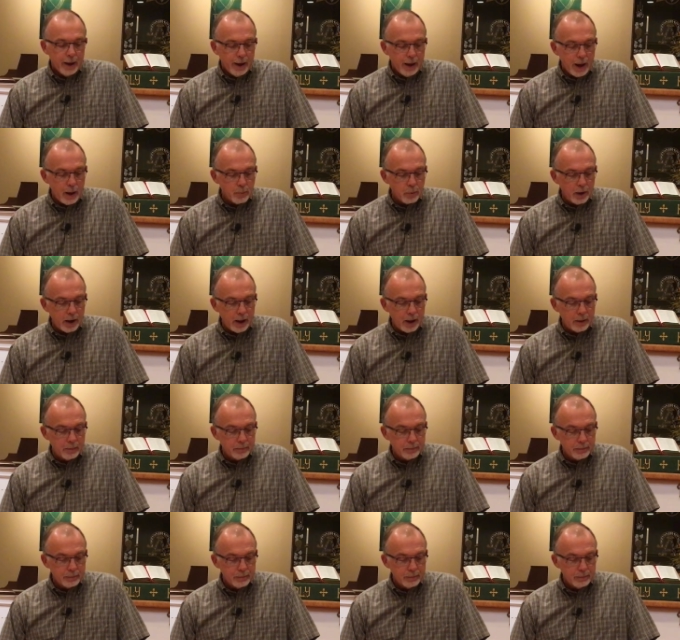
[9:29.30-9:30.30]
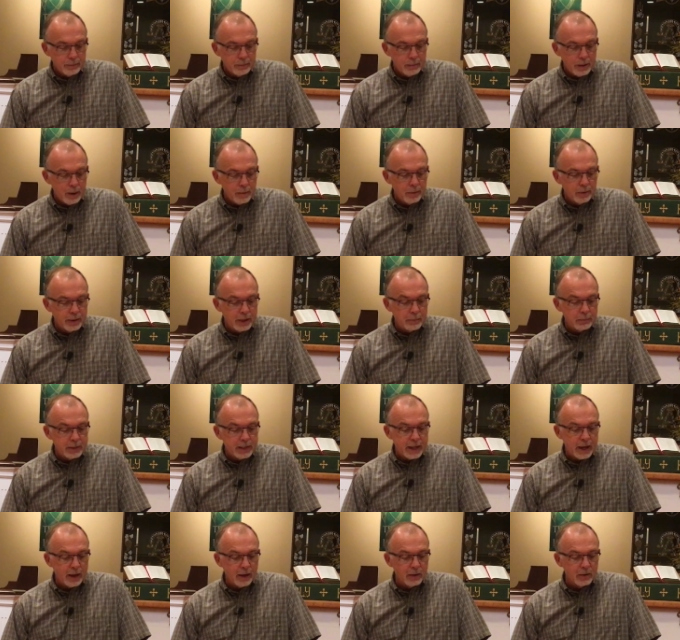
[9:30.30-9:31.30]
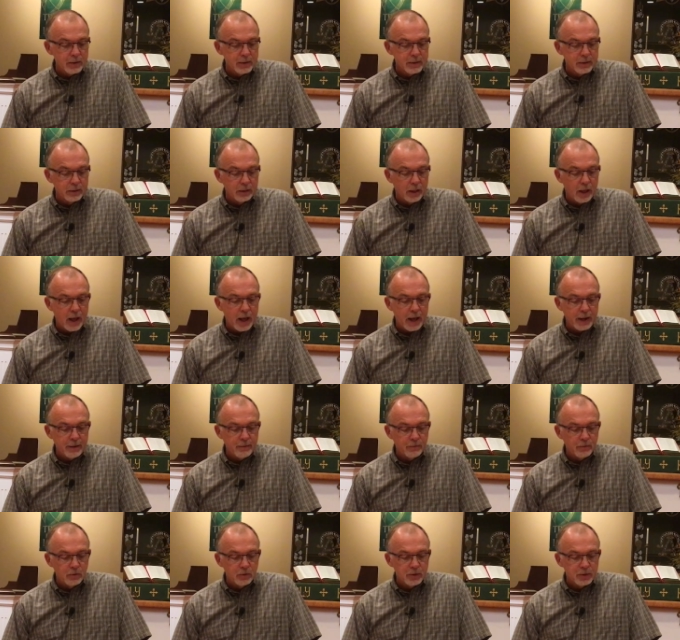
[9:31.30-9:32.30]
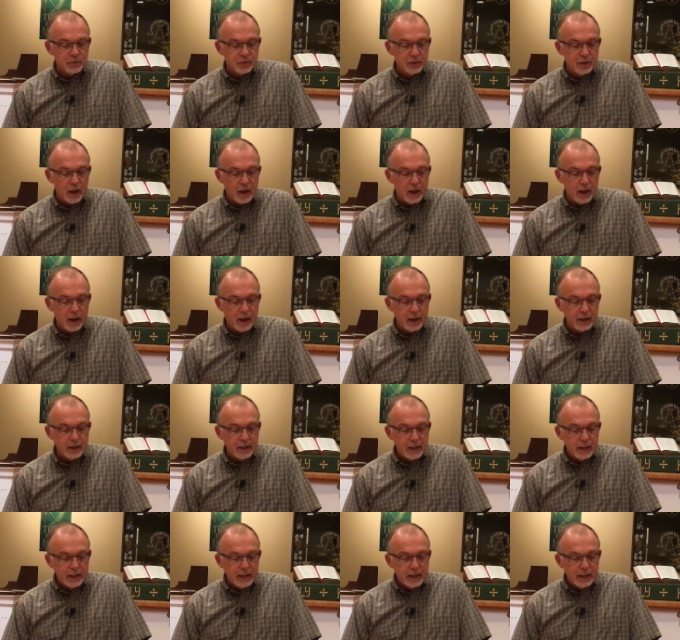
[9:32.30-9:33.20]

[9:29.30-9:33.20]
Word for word: Abraham, Abraham then tells Lot in verse 9,